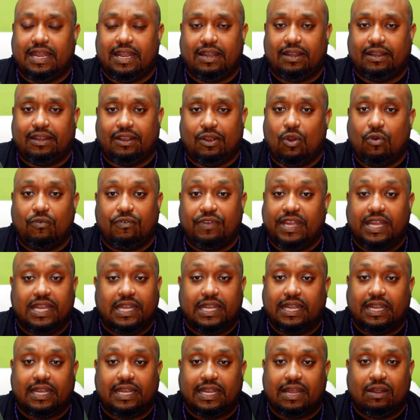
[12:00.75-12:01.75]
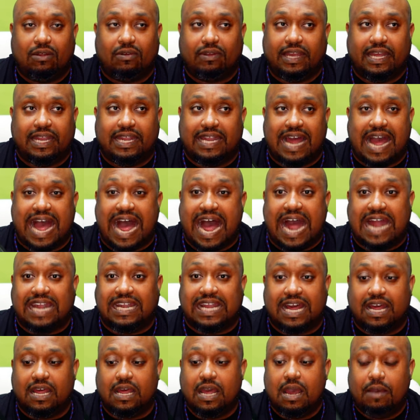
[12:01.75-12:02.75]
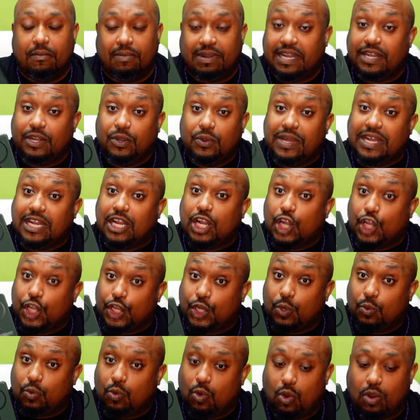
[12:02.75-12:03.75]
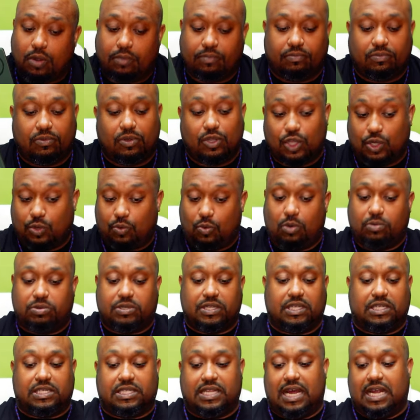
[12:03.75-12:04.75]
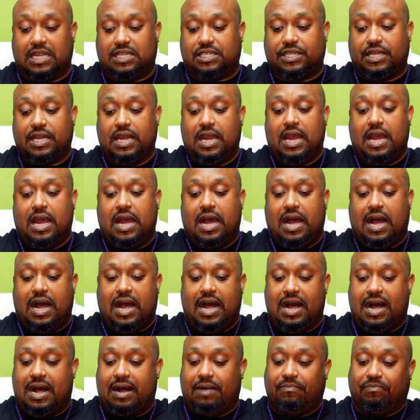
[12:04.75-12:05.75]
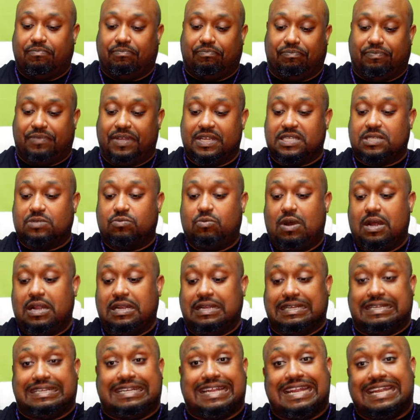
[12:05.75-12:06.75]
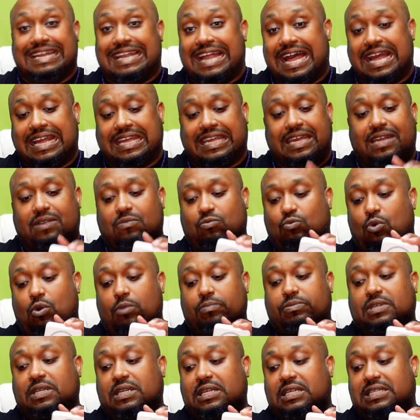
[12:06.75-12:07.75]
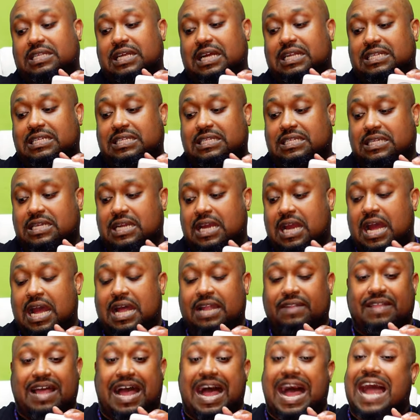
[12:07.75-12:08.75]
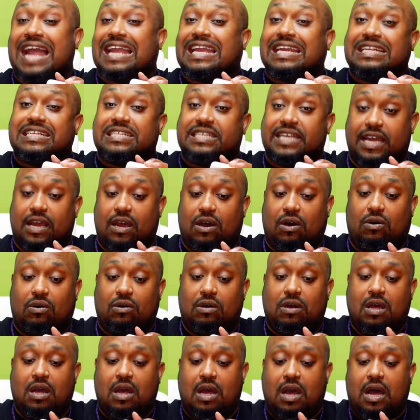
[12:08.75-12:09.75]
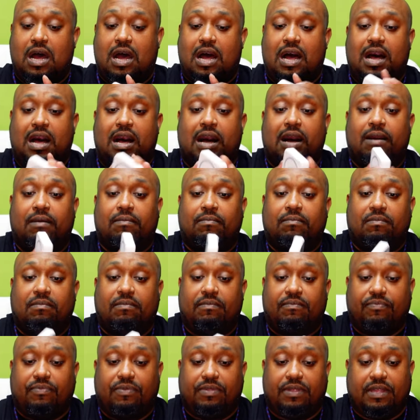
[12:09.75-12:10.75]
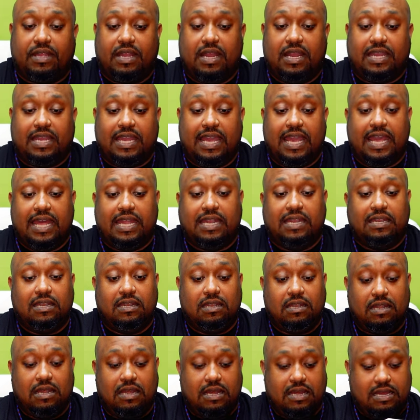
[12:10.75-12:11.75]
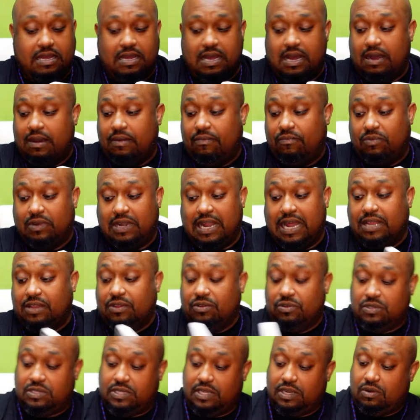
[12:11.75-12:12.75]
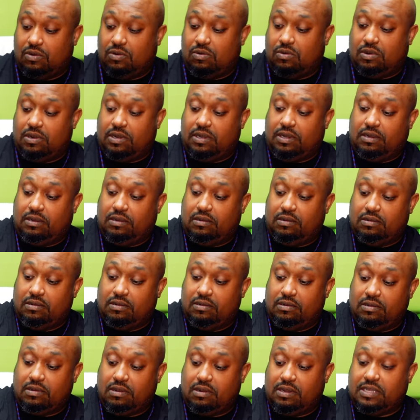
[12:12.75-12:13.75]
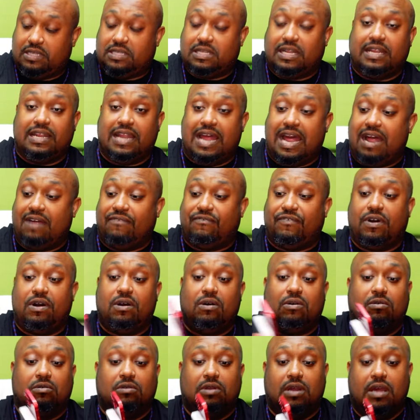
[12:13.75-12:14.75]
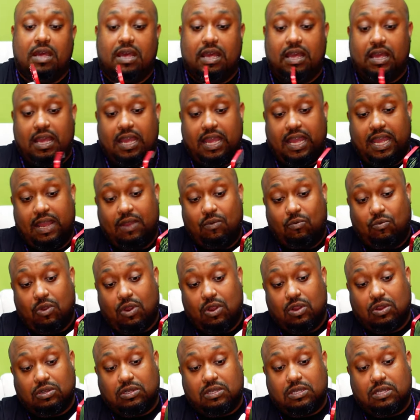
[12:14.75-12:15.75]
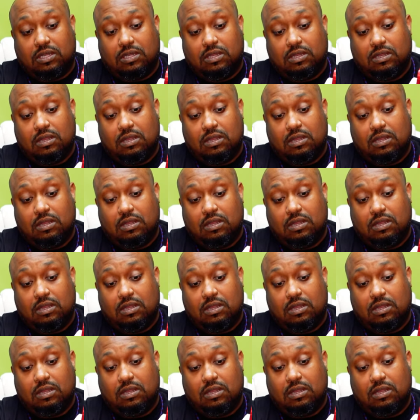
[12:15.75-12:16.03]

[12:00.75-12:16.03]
they're, they're, overheating; they don't get hot, but they do get a little warm, a little warm to the touch. Um, this one did not get warm to the touch that I can tell. Um, again, um, when I used it on, you know, just like iPhone, it worked.